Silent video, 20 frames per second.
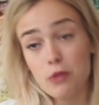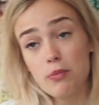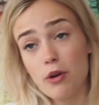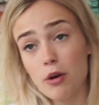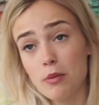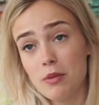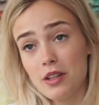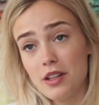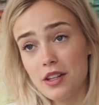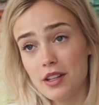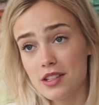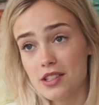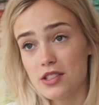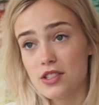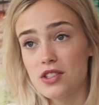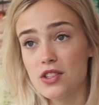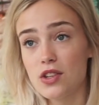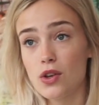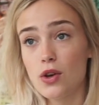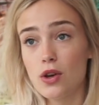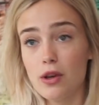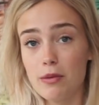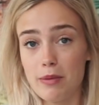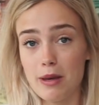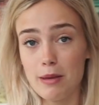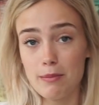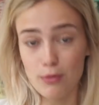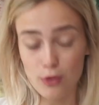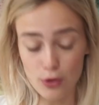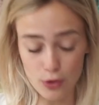probably need to stir a
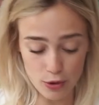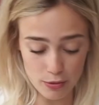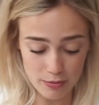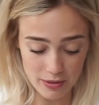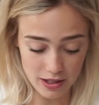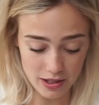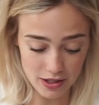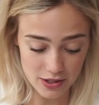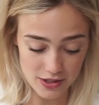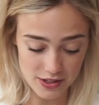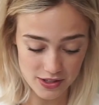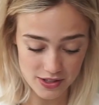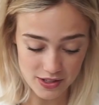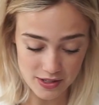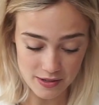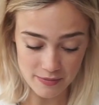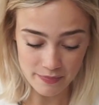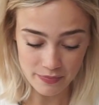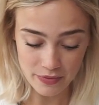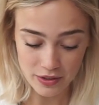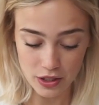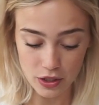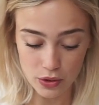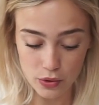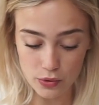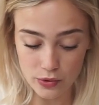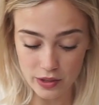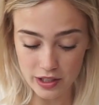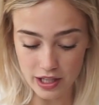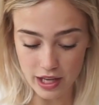bit more because you
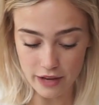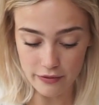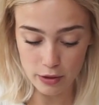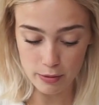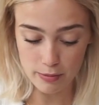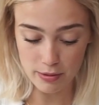already have your